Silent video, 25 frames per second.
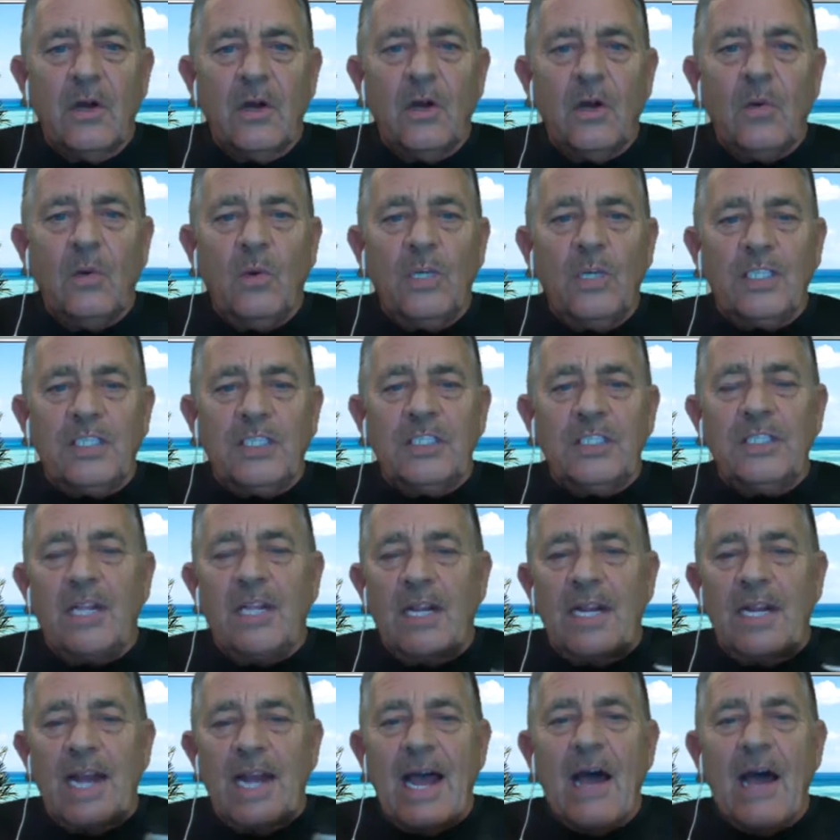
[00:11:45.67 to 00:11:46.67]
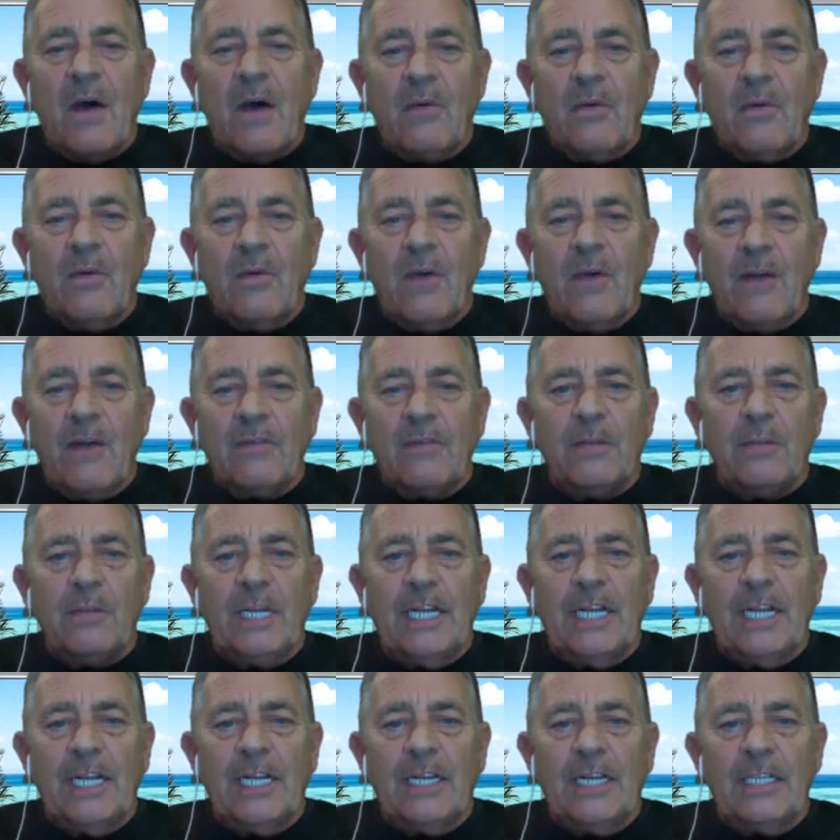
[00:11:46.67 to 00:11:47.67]
which now you have the
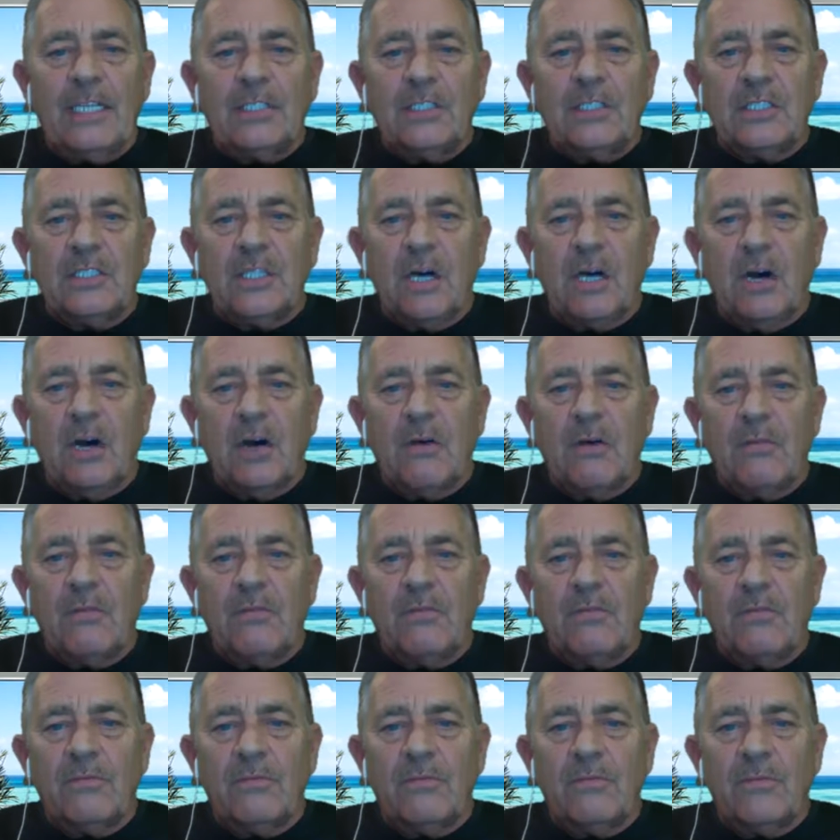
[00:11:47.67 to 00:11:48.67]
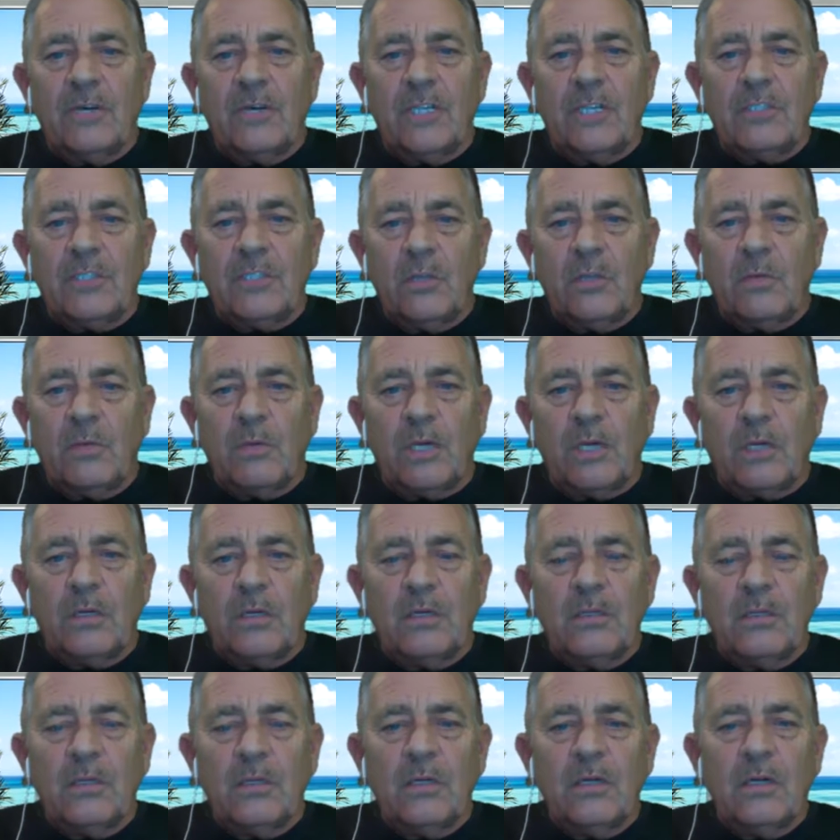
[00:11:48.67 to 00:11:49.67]
beginnings of a tumor
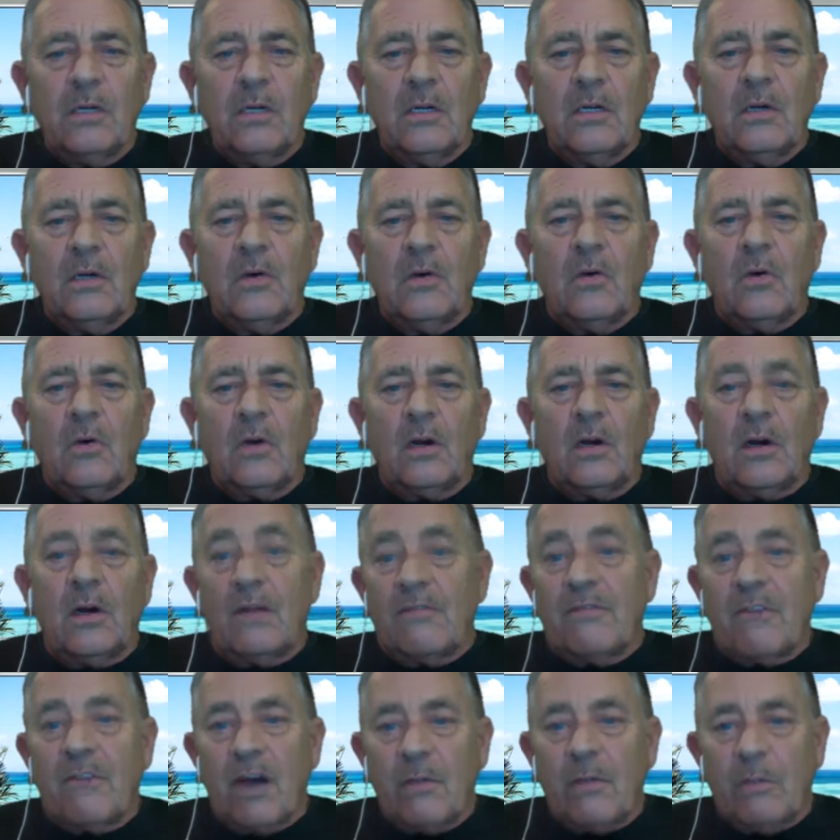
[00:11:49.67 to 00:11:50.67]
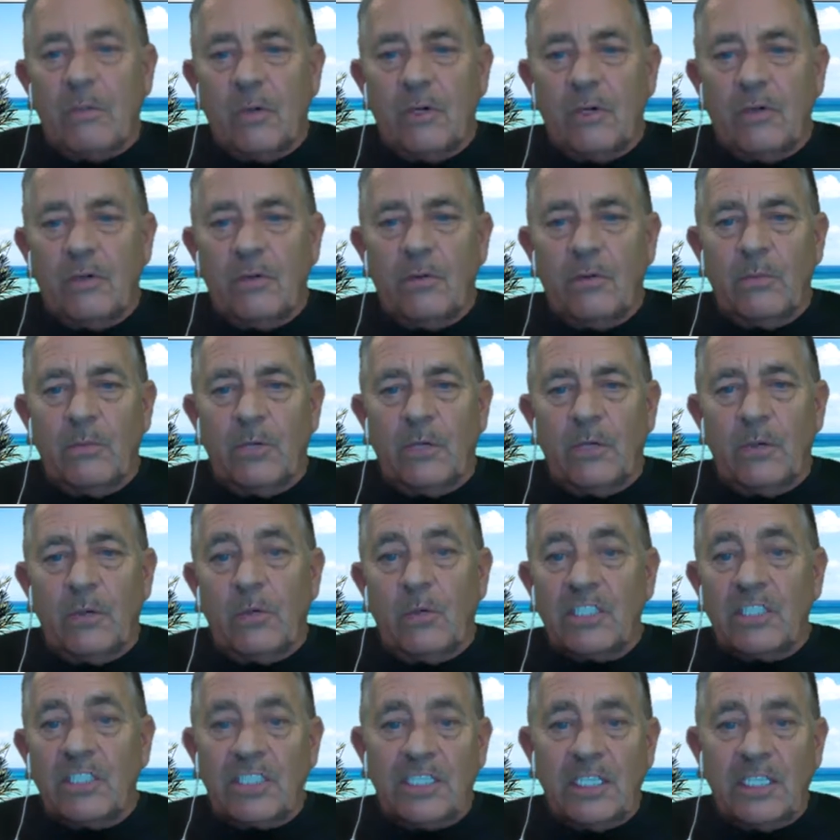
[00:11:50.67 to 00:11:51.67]
or a fibroid tumor
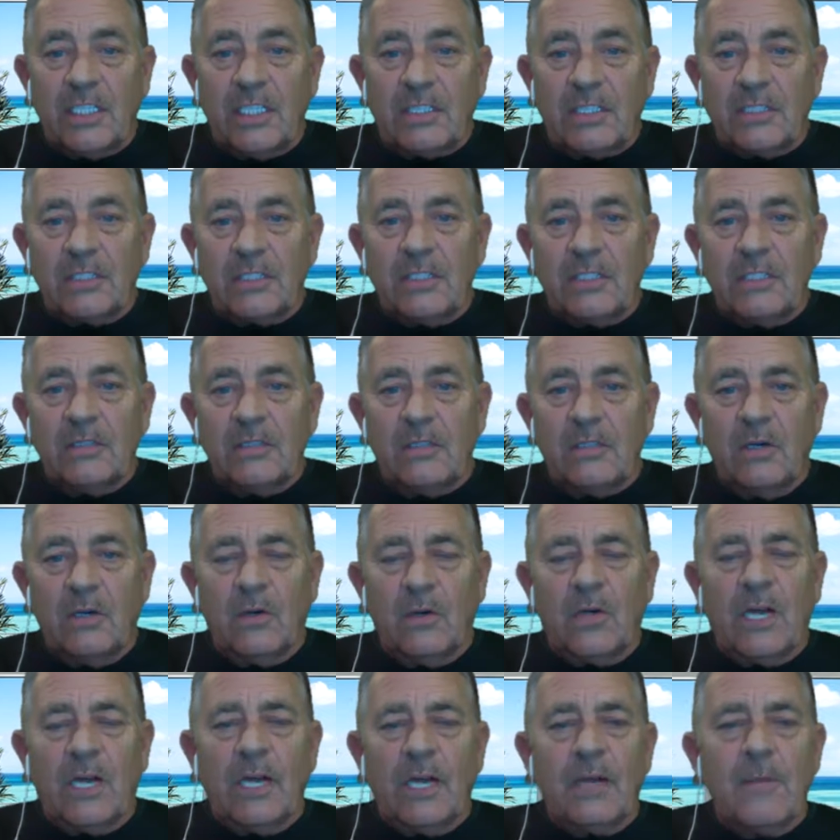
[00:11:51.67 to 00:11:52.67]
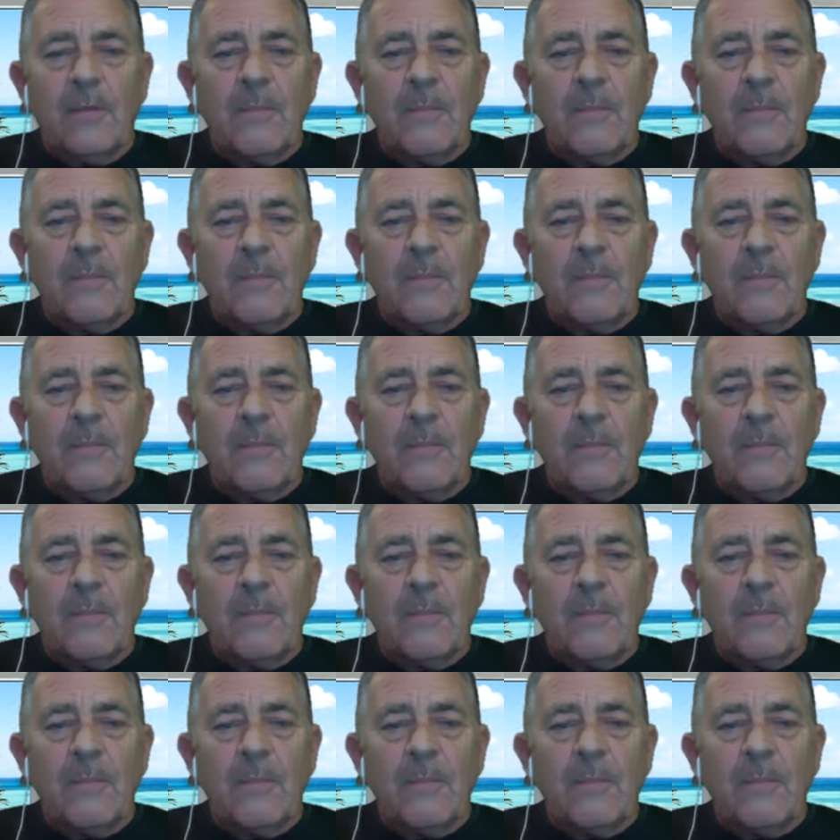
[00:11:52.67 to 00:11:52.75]
or a cyst, okay?